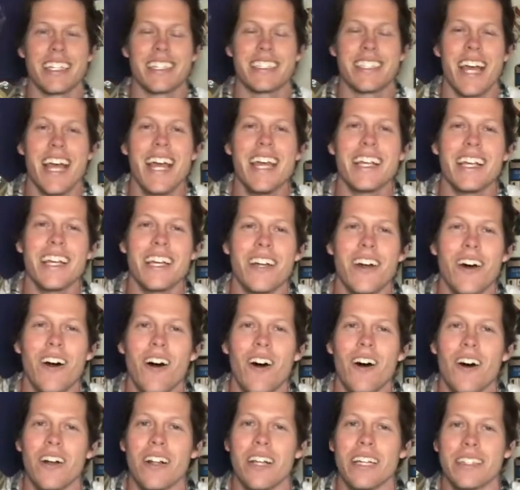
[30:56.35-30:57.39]
Going to take it
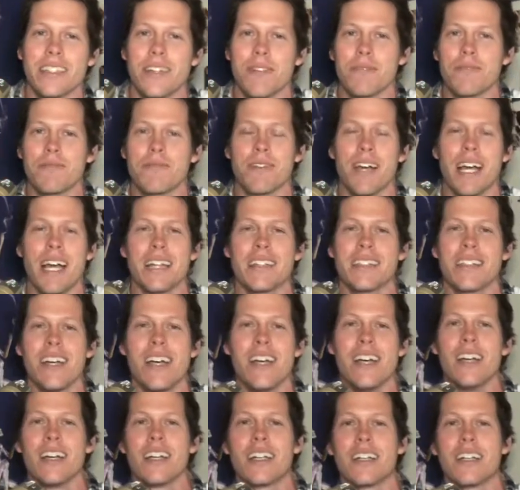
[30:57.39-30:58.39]
all like the fat,